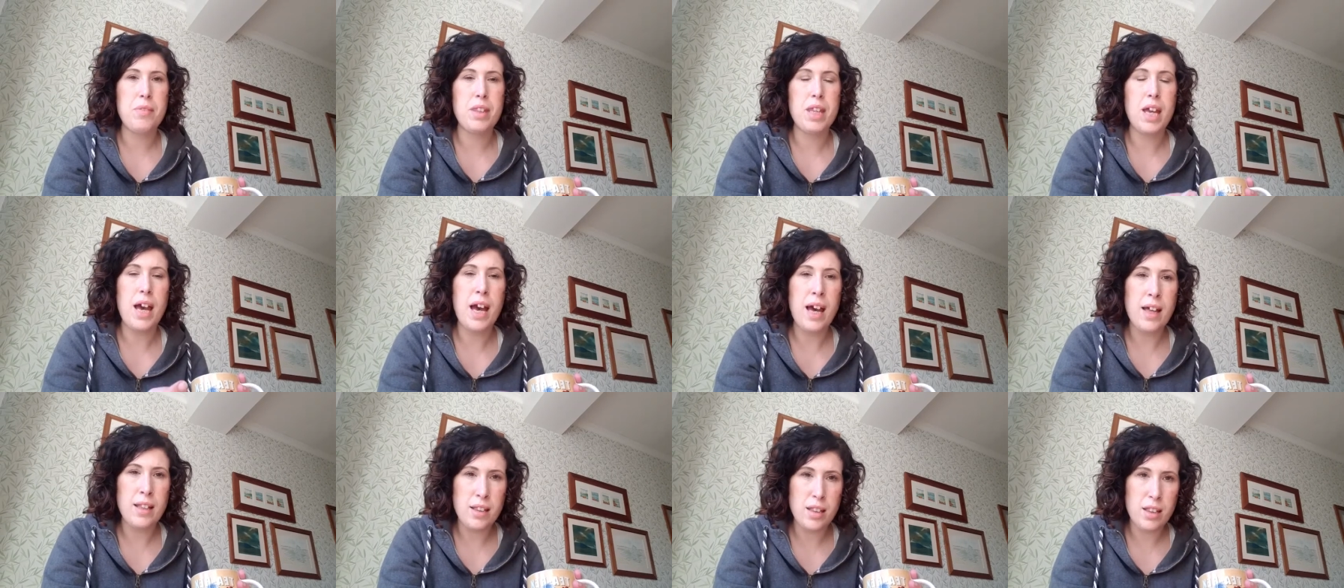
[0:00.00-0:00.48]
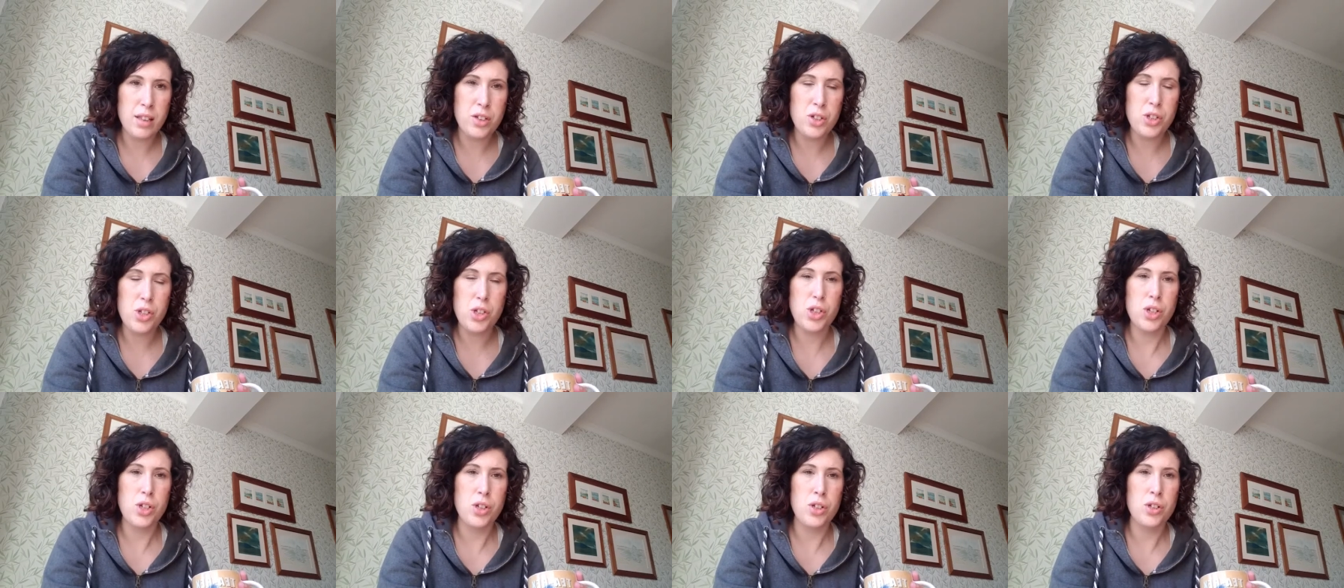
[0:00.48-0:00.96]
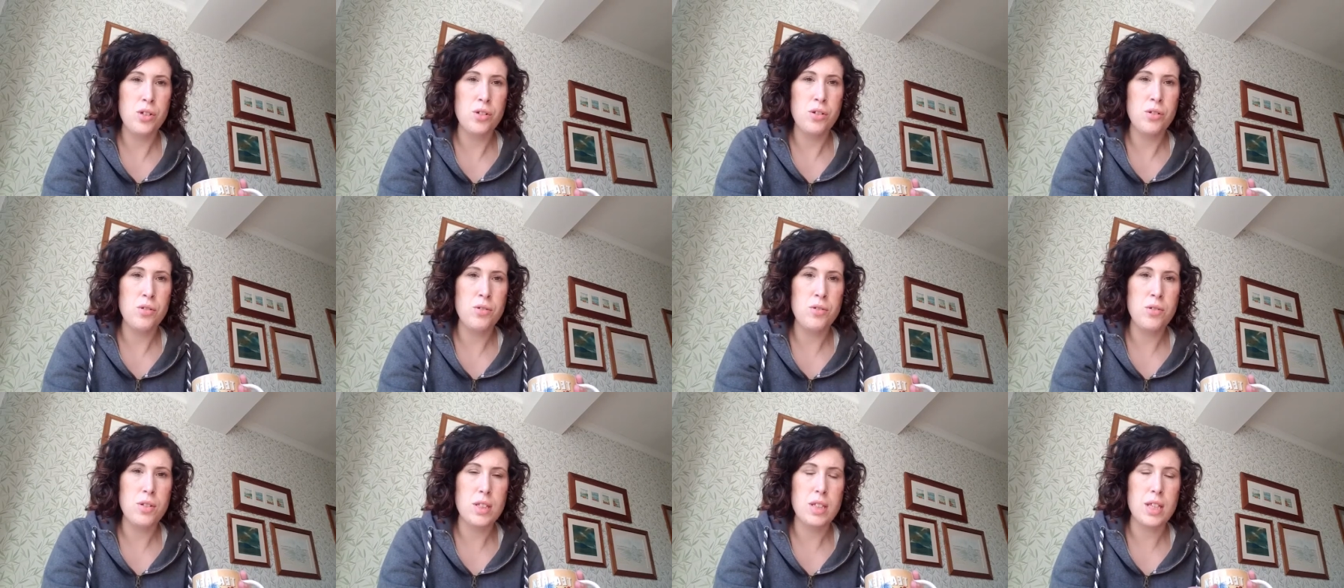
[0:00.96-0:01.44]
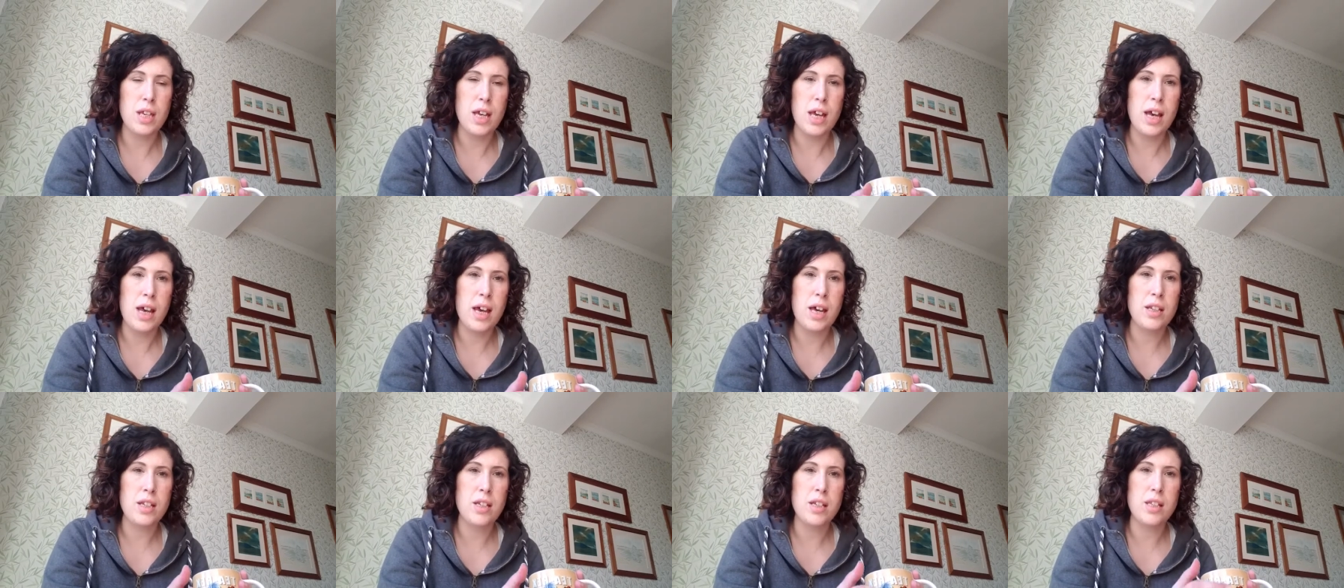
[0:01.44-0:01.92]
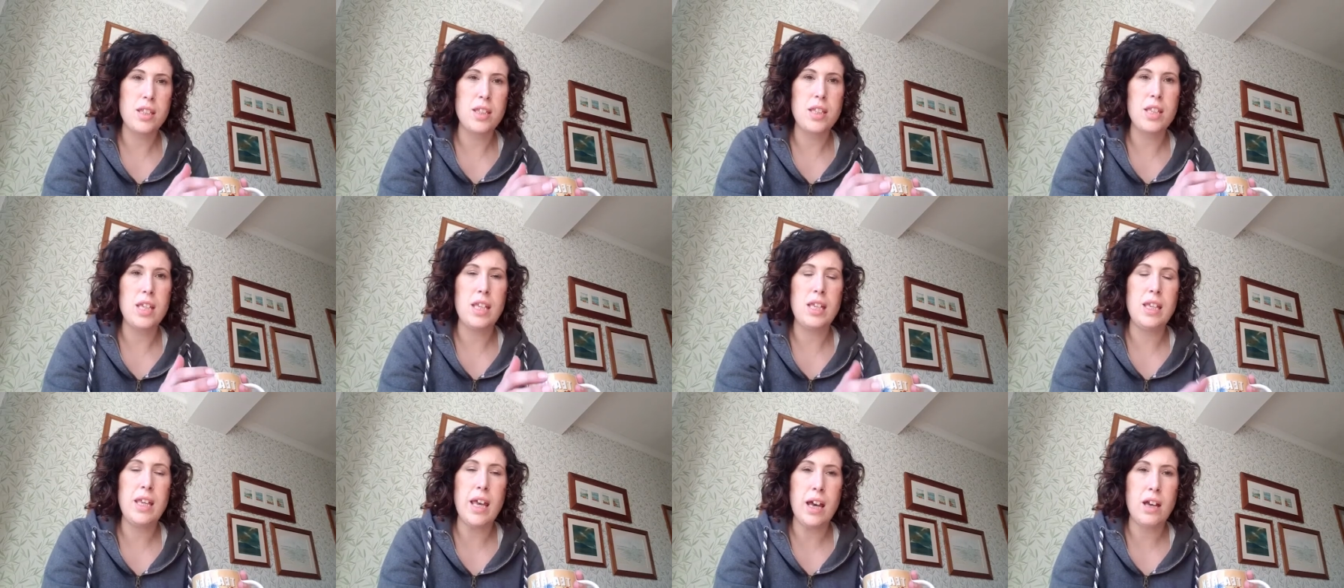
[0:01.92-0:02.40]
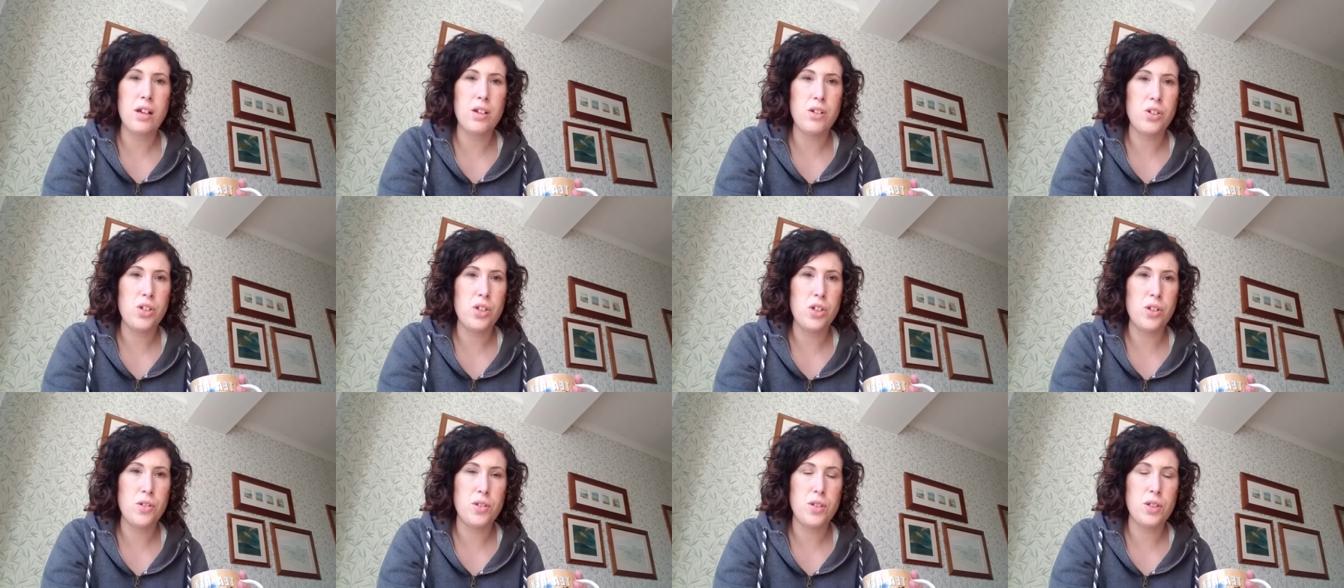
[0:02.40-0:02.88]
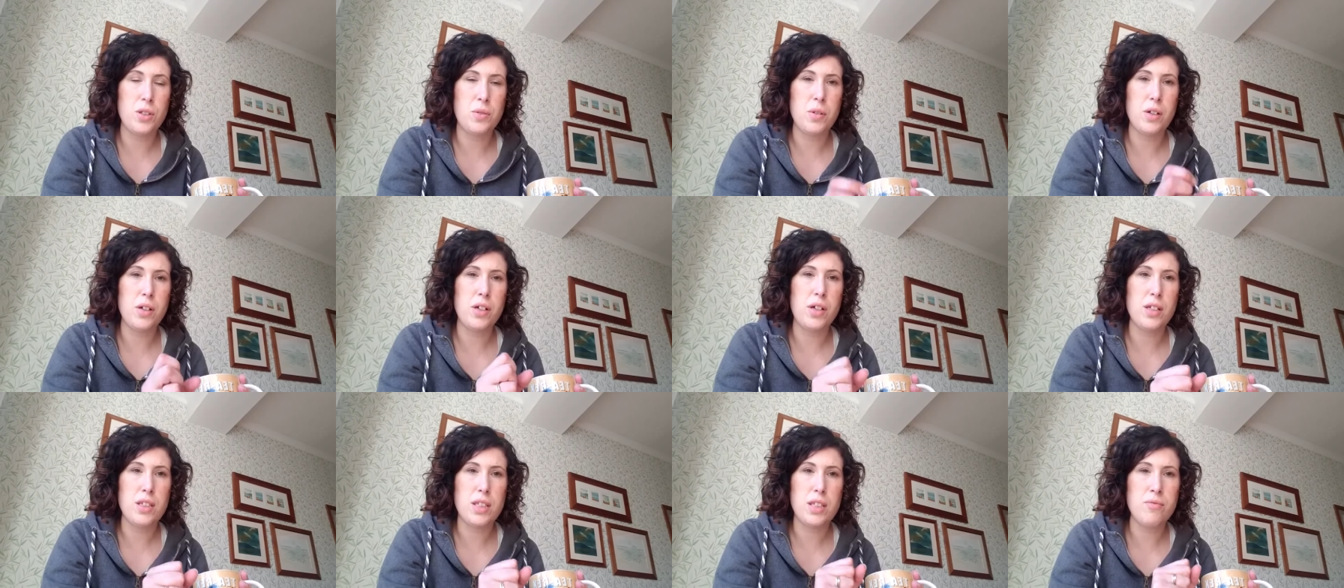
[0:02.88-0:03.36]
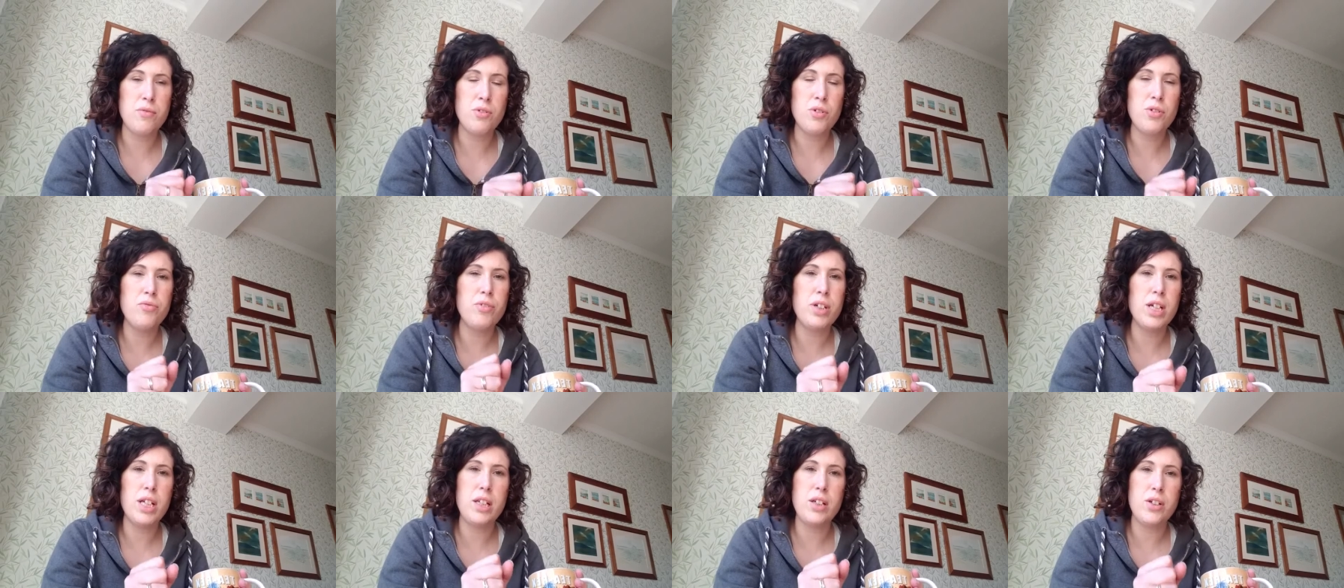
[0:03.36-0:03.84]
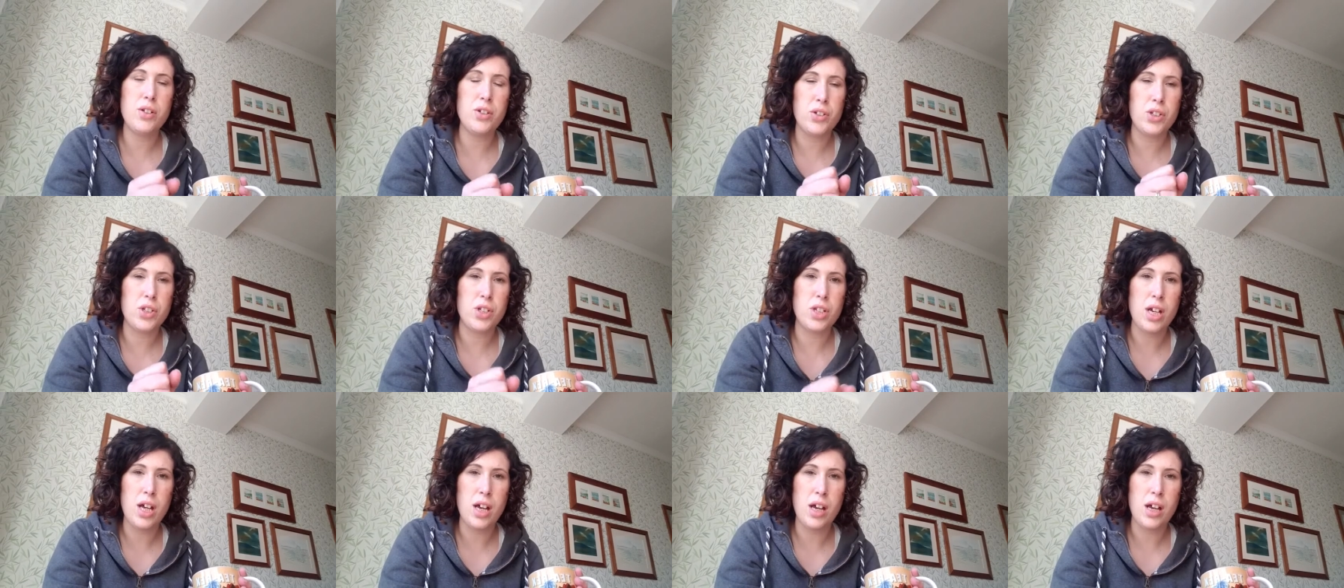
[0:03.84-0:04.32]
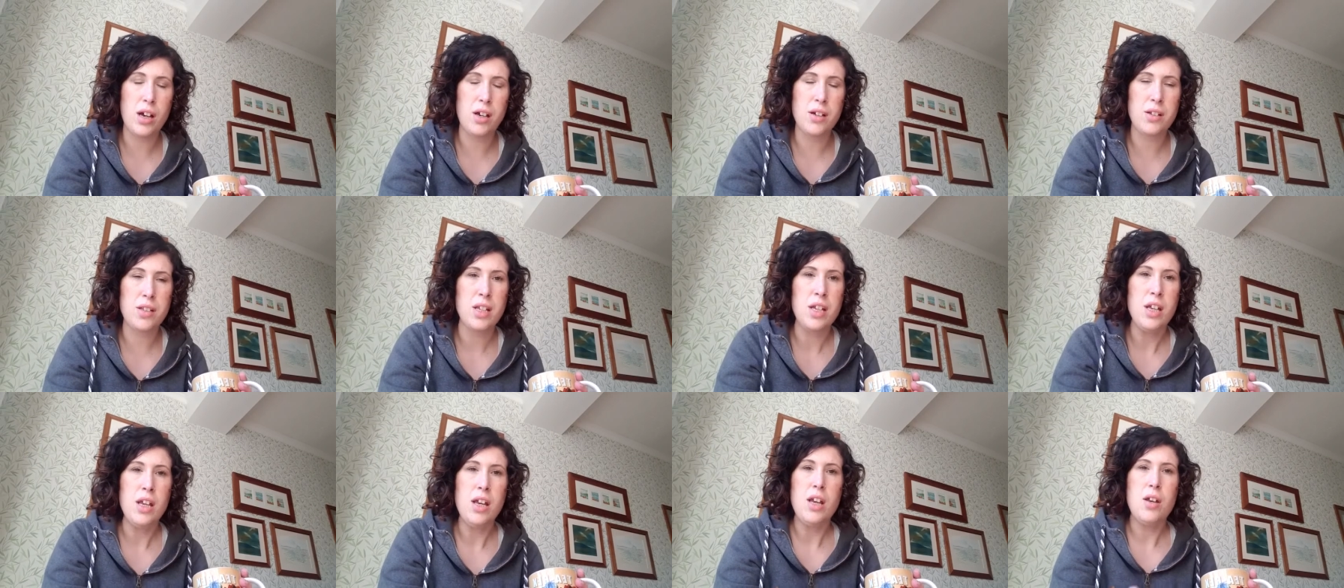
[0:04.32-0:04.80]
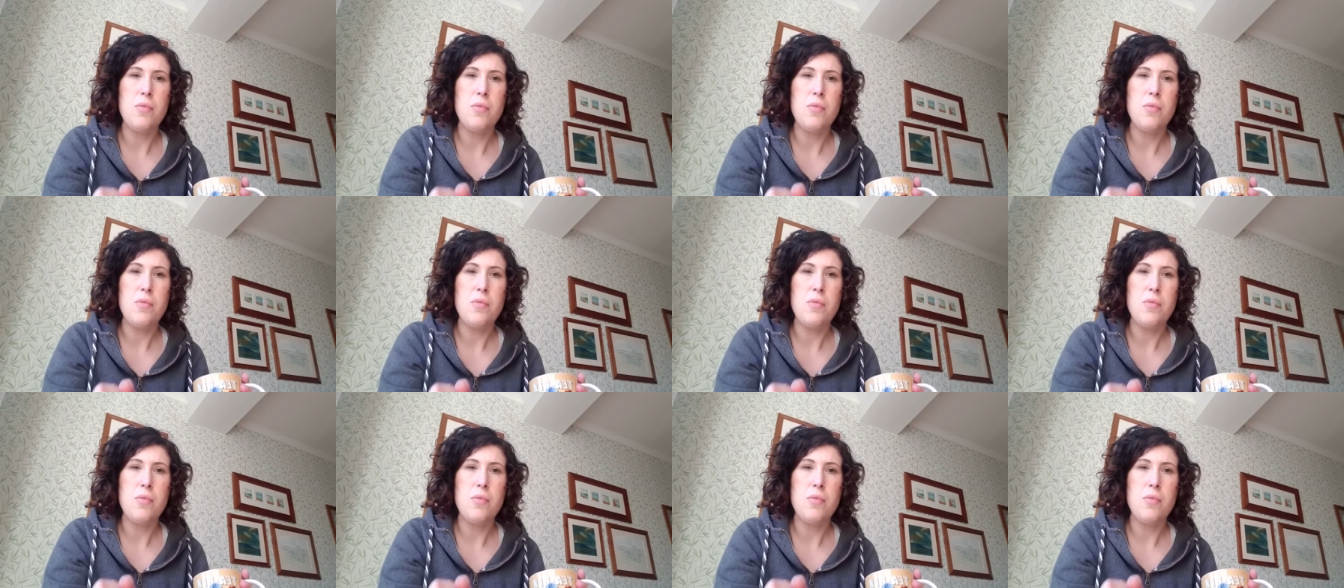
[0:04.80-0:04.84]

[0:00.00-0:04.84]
antler chews and the yak chews as well, because they're all really good and hard.